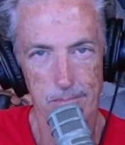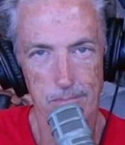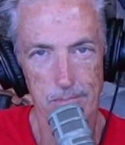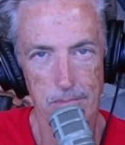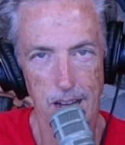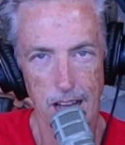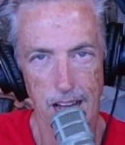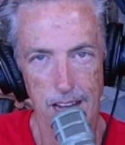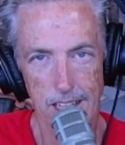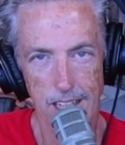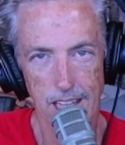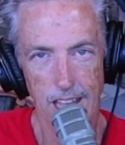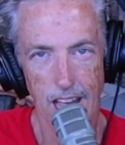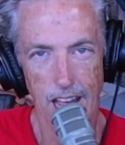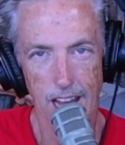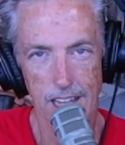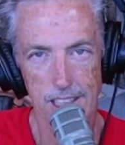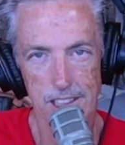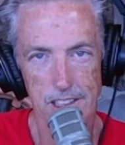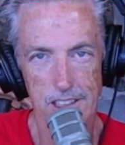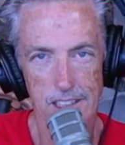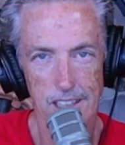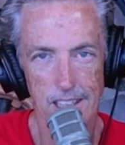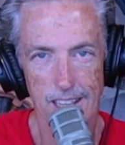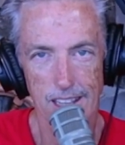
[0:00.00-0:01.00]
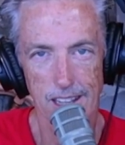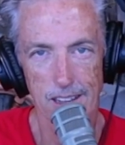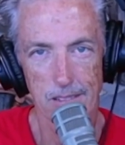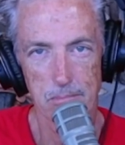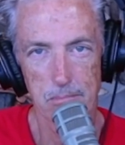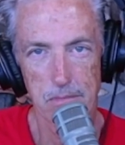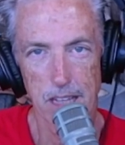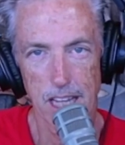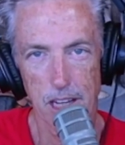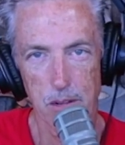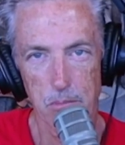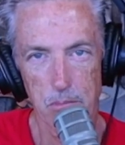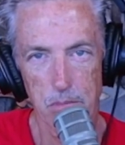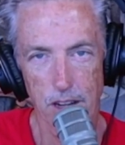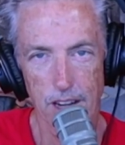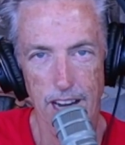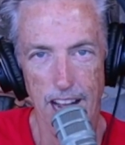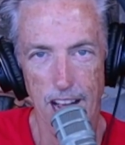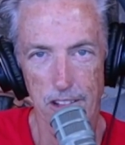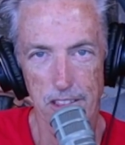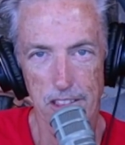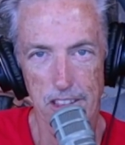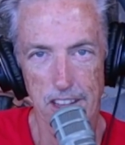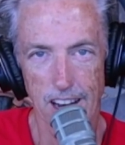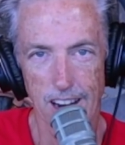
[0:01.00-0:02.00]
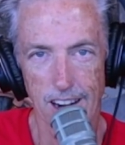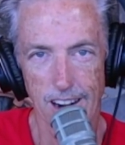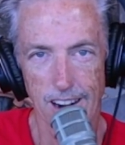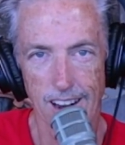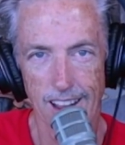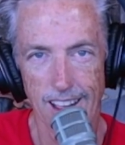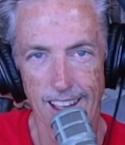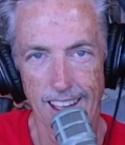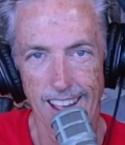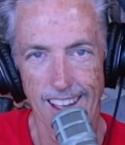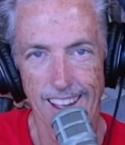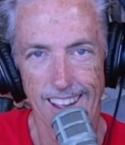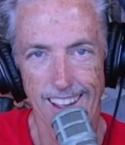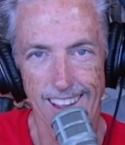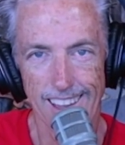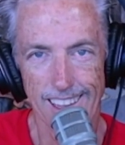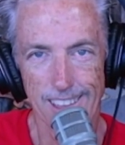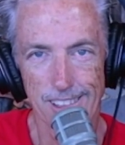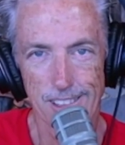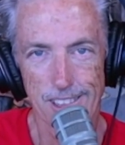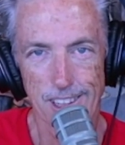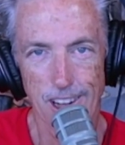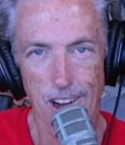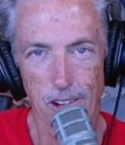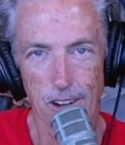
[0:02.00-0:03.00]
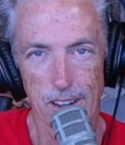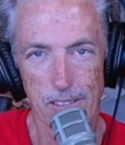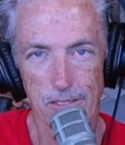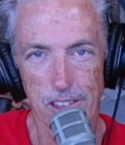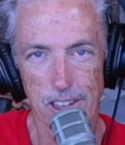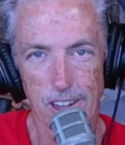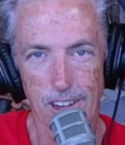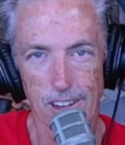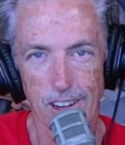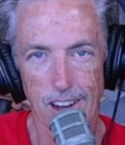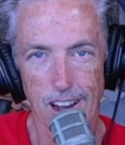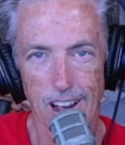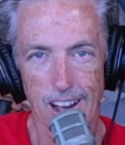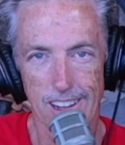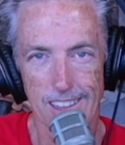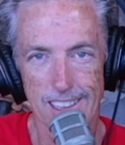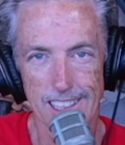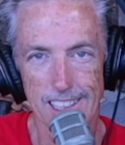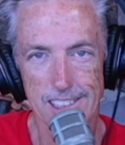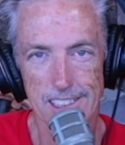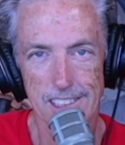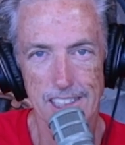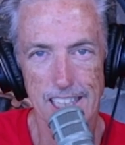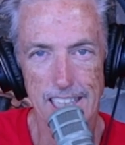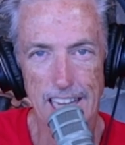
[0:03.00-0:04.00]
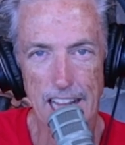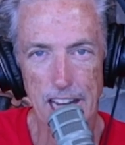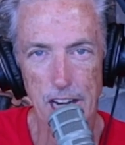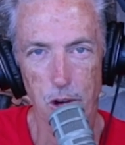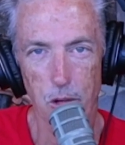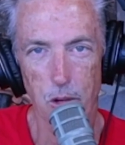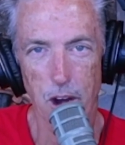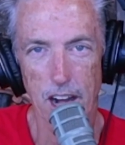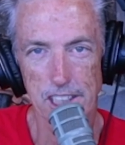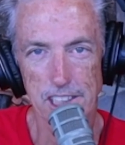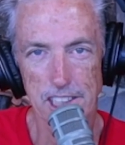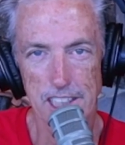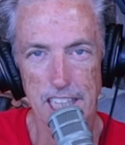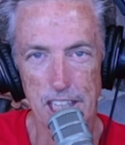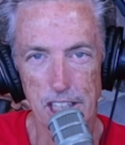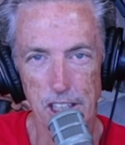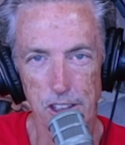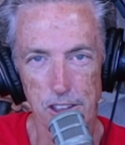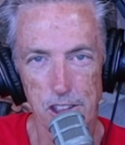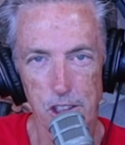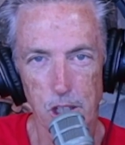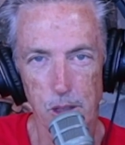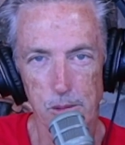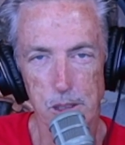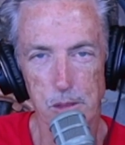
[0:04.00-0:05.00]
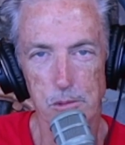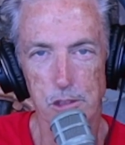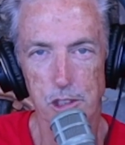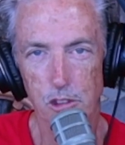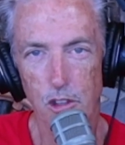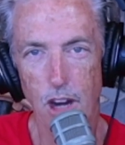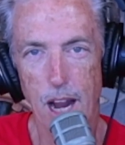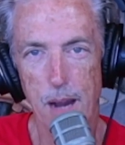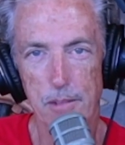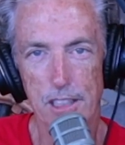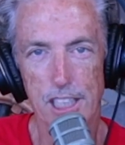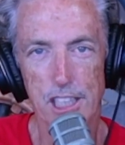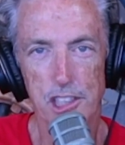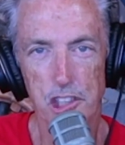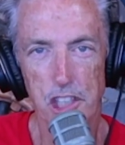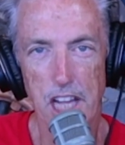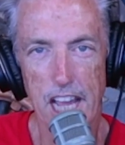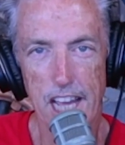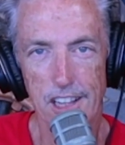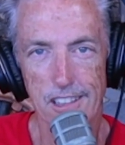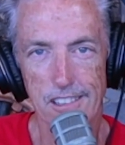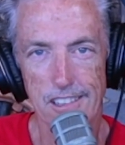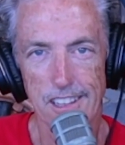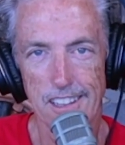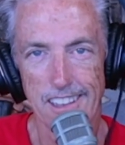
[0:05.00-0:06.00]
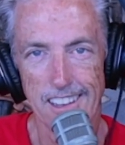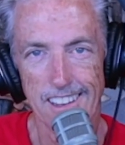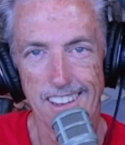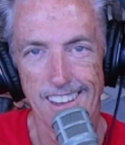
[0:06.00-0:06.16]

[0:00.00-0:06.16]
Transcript: podcast being put out there. And so if you're uh, listening and or watching on YouTube, subscribe to the channel.